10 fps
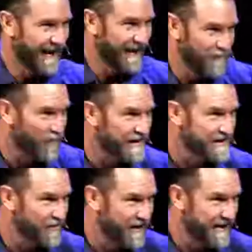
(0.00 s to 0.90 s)
And it
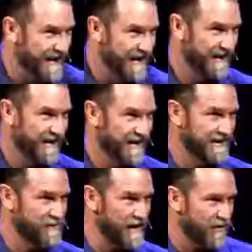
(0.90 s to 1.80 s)
wasn't what they
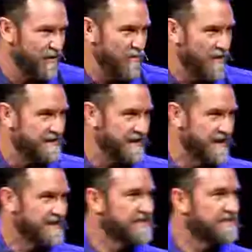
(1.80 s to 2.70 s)
expected, or it wasn't
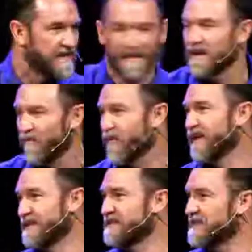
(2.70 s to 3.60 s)

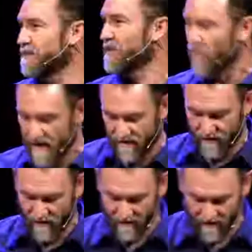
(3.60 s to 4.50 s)
significant to them in a way that
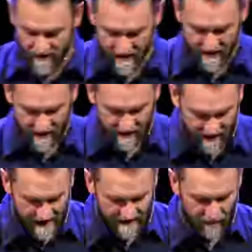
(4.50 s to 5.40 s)
they really
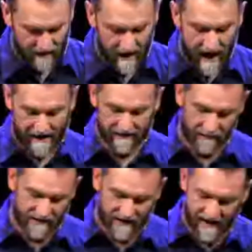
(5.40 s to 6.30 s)
connected with God. And let
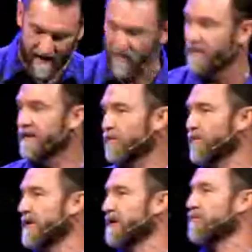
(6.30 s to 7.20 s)
me tell you how the leader
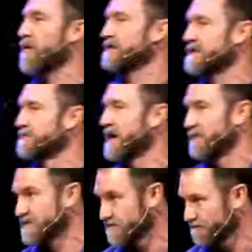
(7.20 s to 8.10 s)
will get it wrong
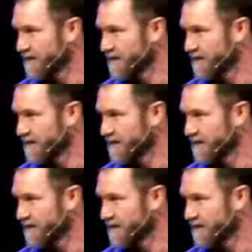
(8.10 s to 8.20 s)
sometimes.